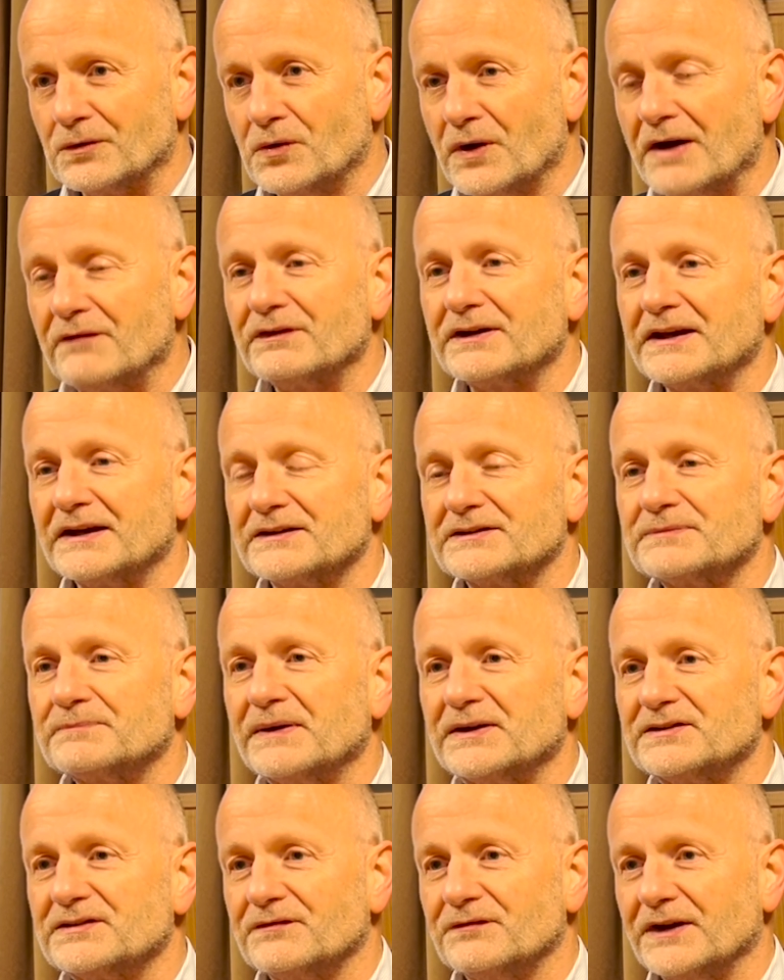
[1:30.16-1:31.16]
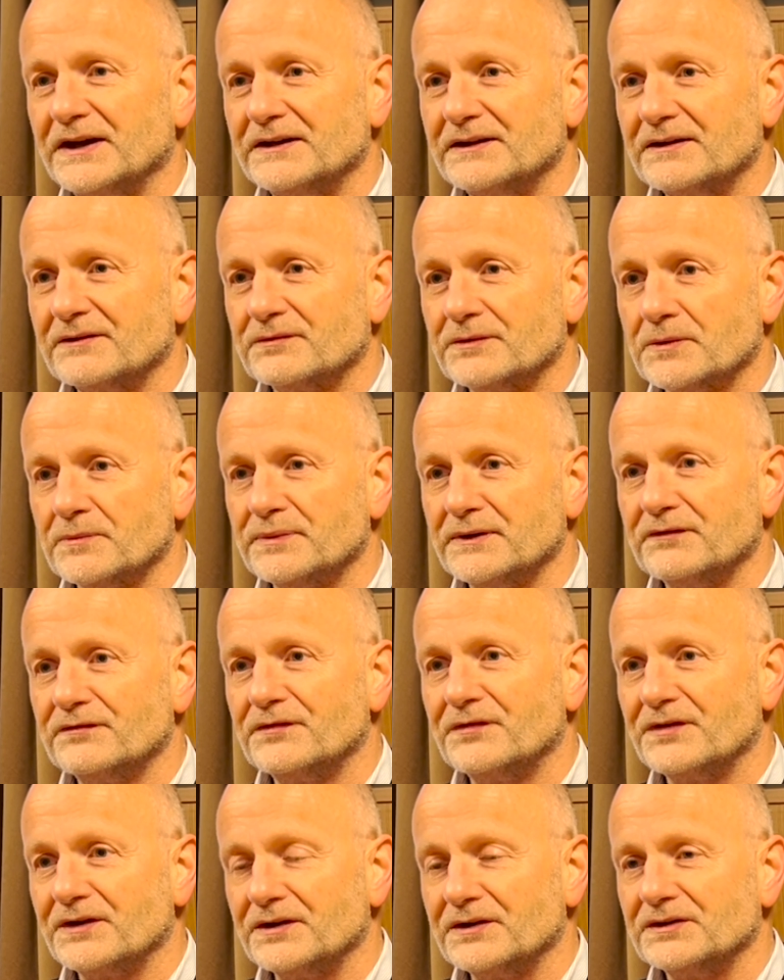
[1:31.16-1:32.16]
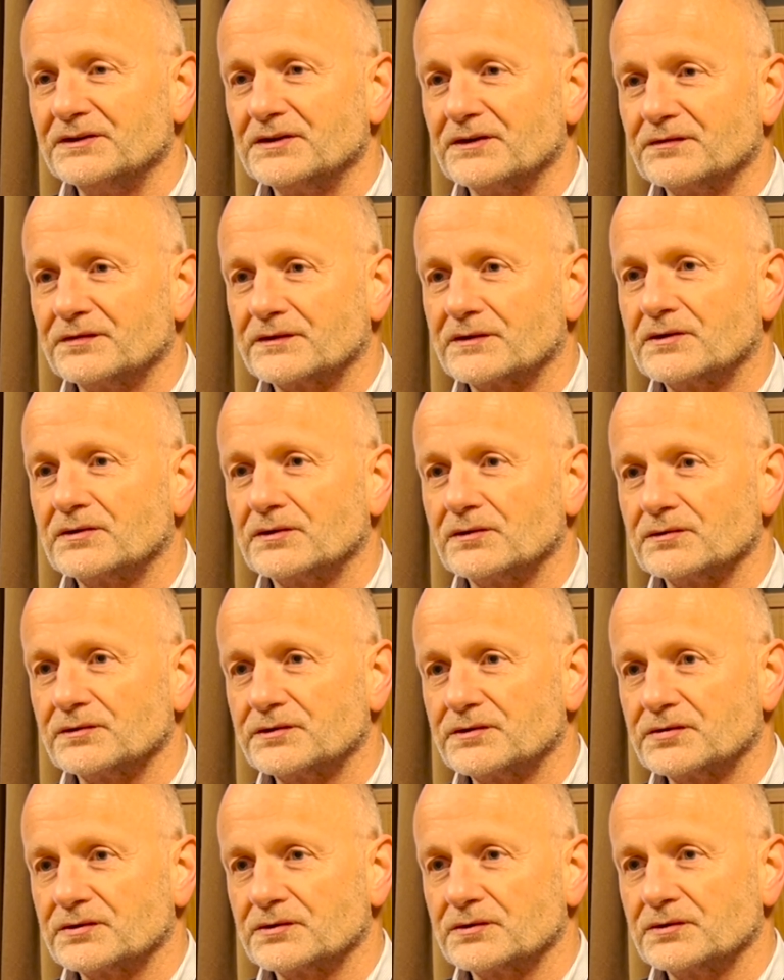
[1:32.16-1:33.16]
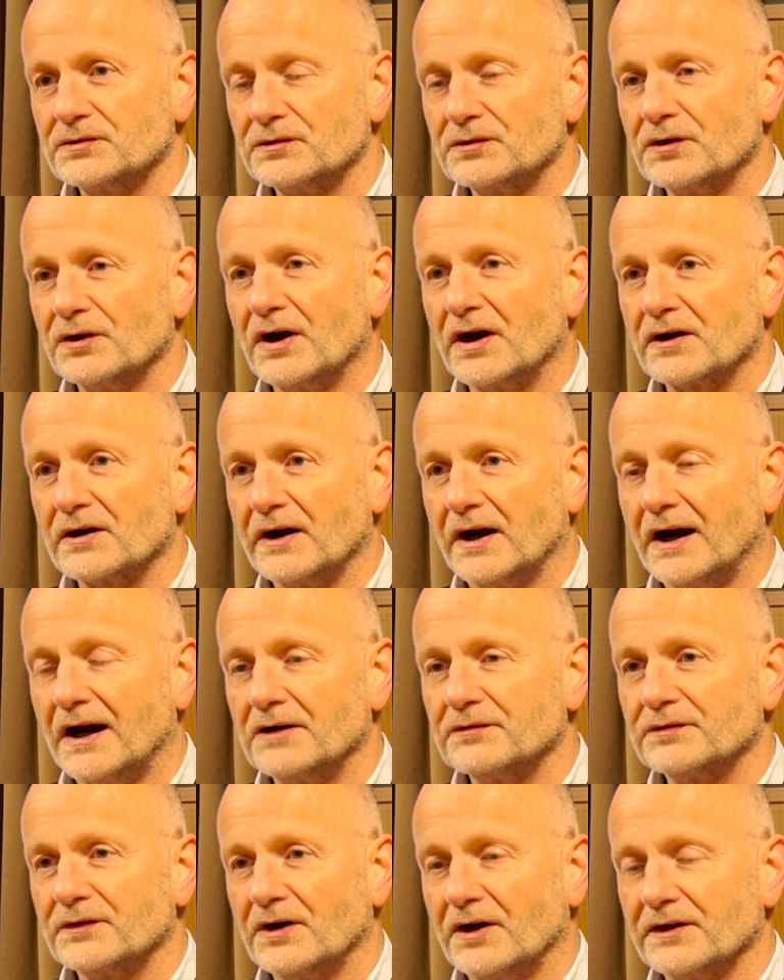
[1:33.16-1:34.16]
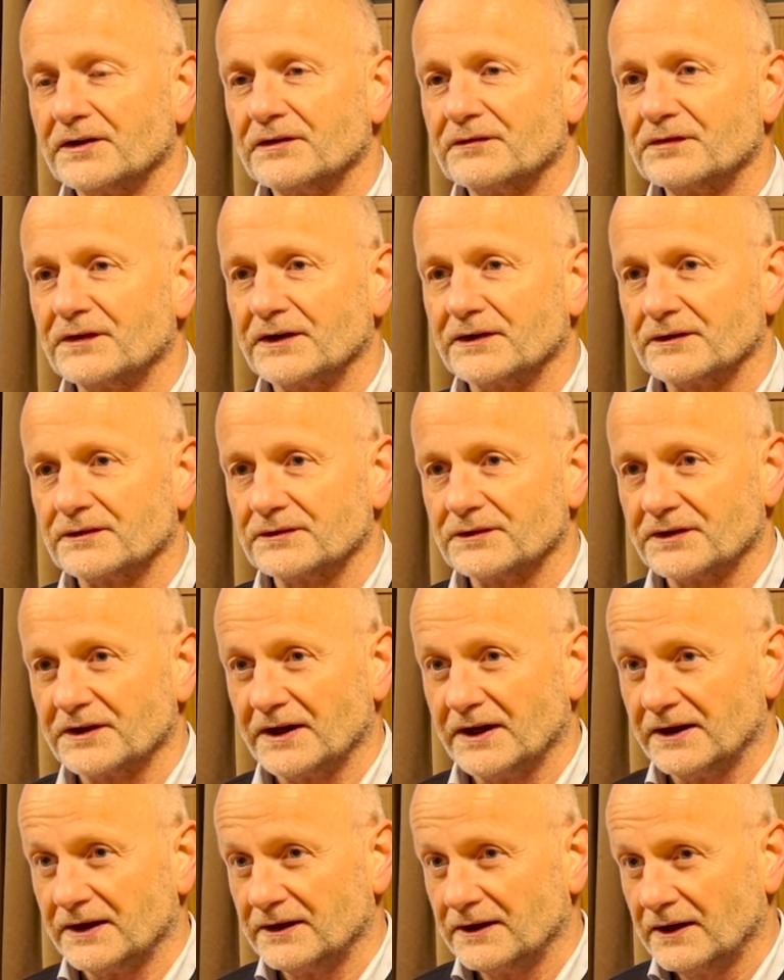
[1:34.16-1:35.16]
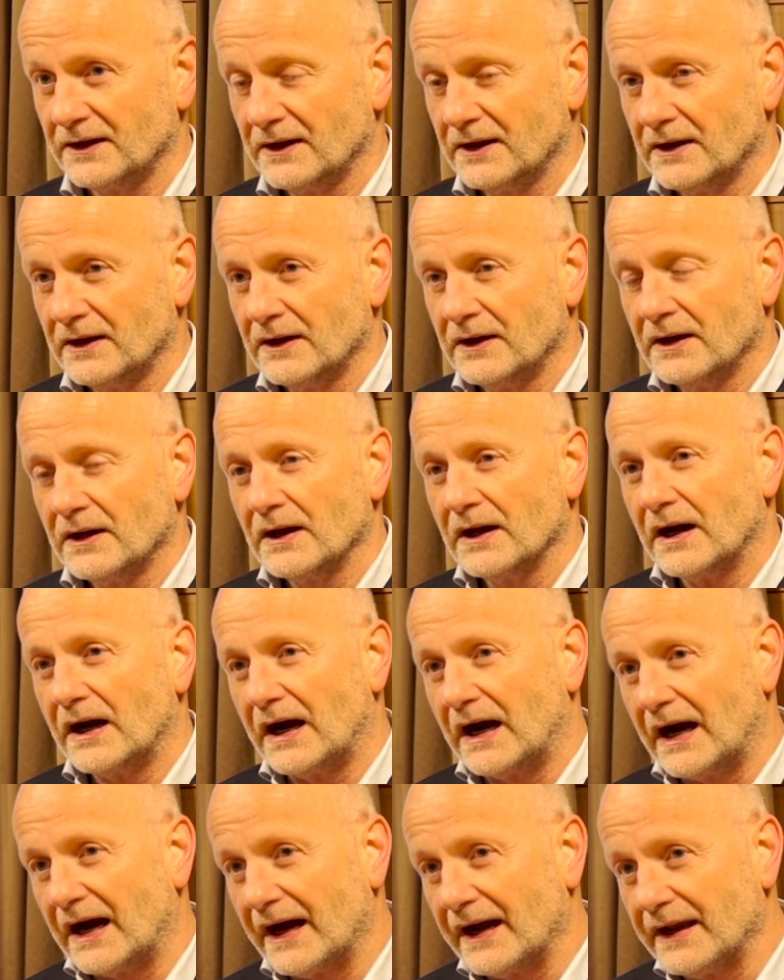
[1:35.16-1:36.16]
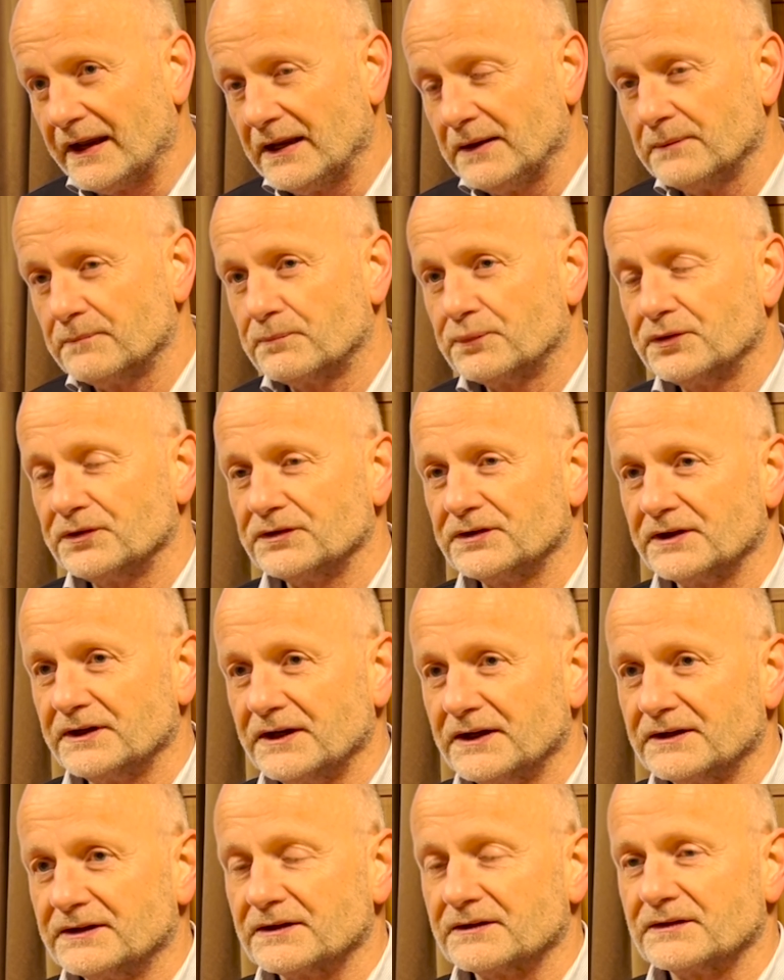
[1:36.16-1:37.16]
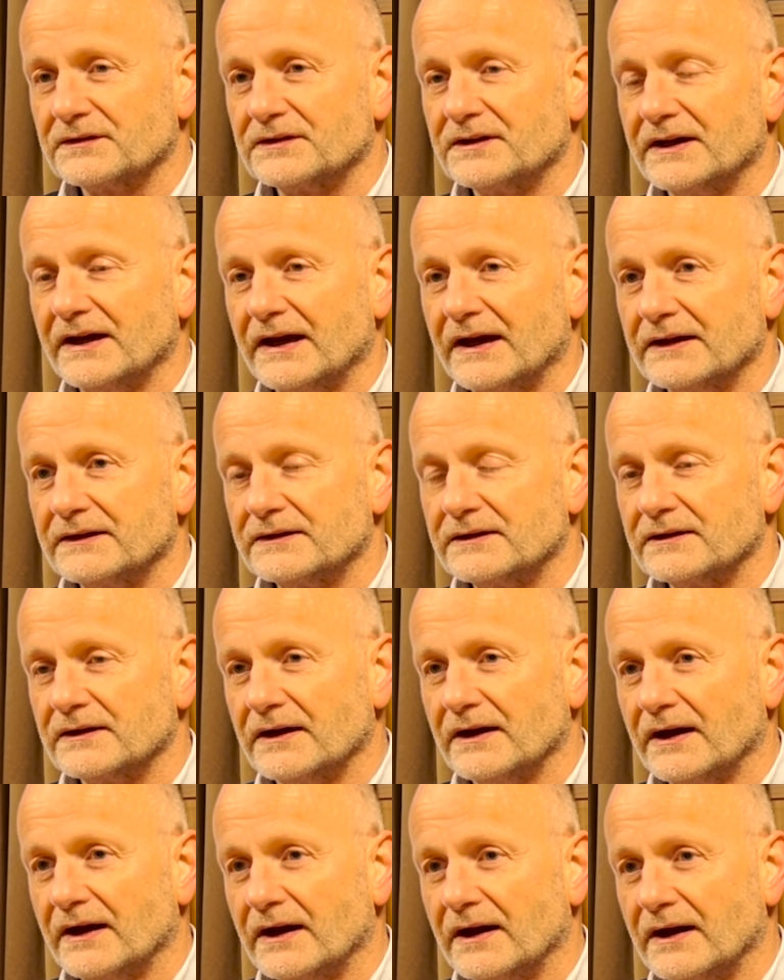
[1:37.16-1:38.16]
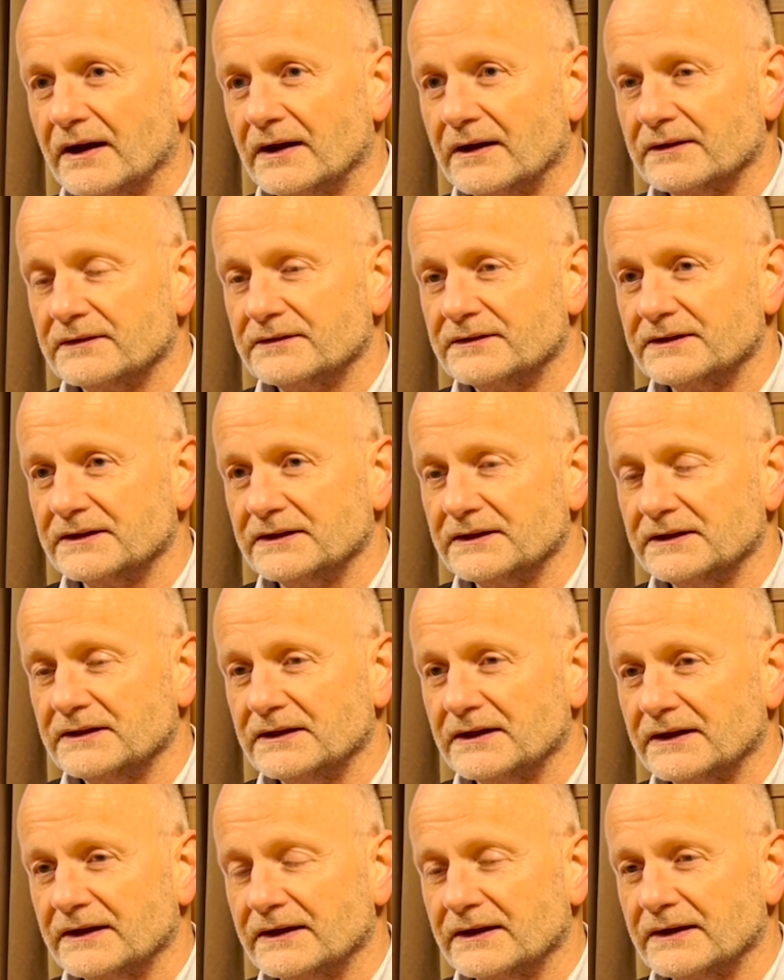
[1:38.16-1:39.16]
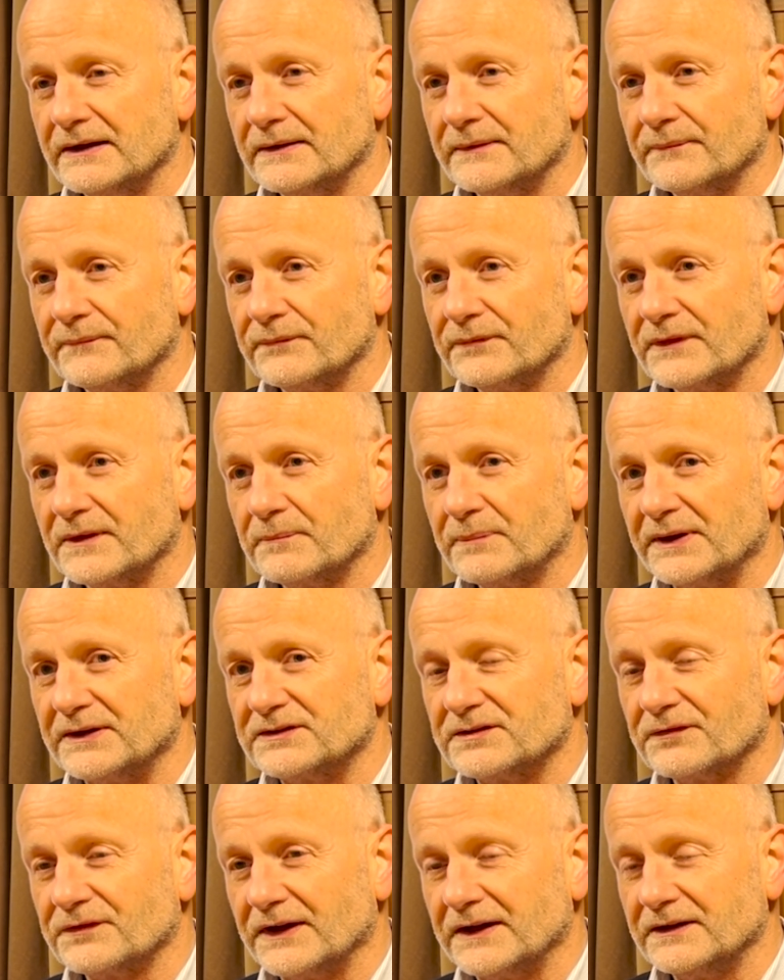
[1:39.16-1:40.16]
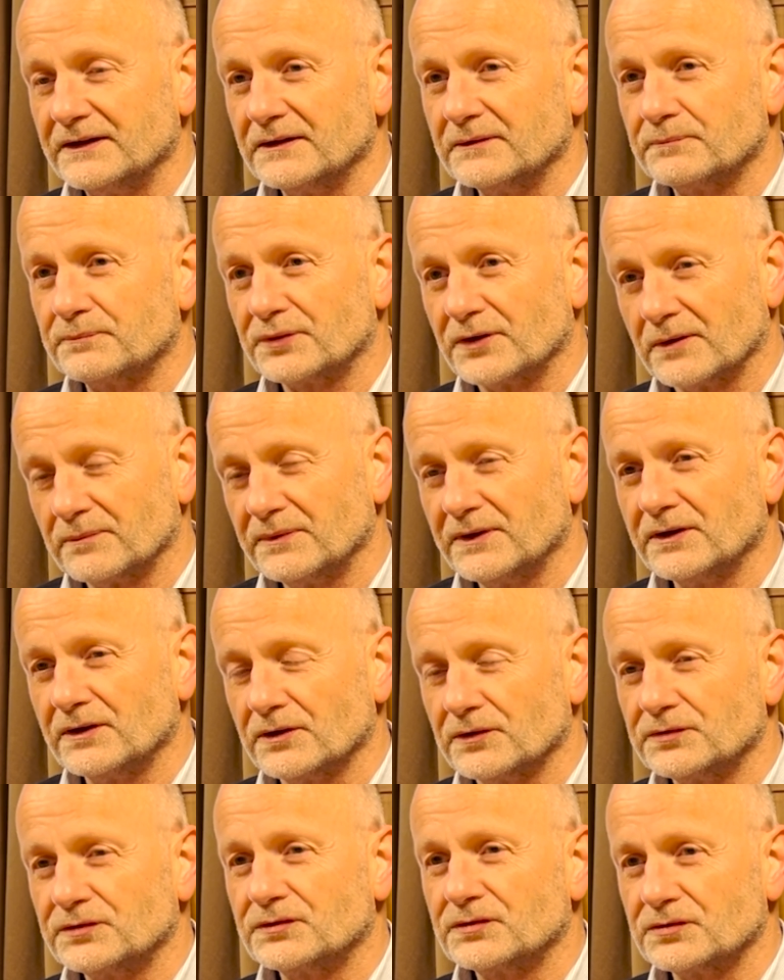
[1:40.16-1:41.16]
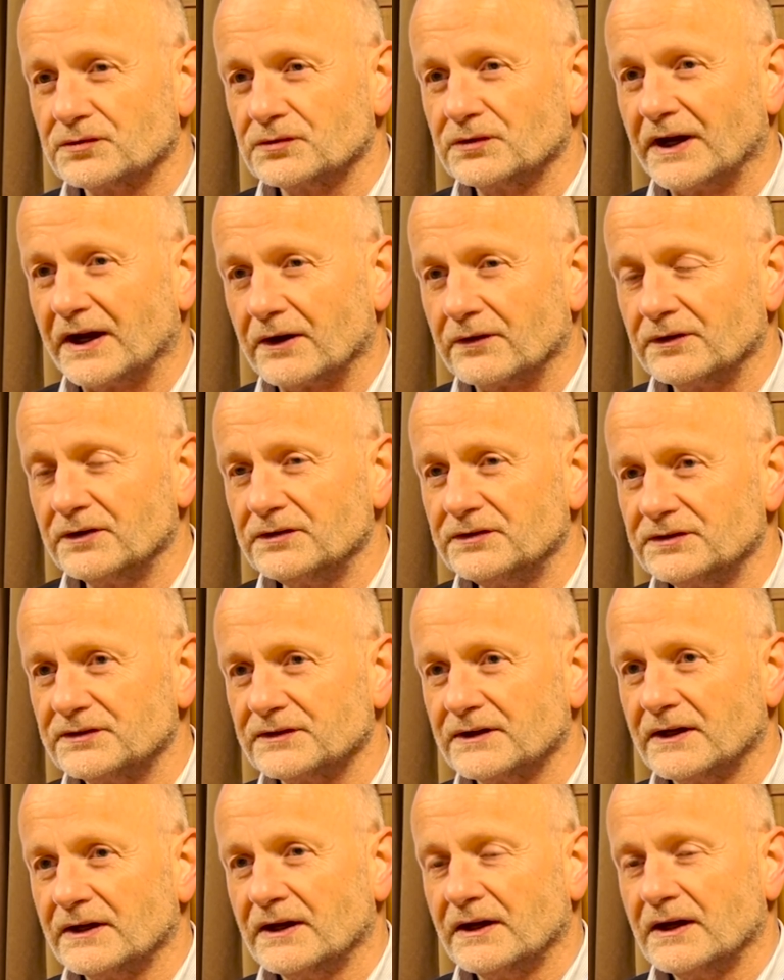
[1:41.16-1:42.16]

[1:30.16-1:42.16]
whoever gets Pennsylvania will be very difficult to knock off on the final day. I predict that uh, the uh, the Pennsylvania probably goes to Harris,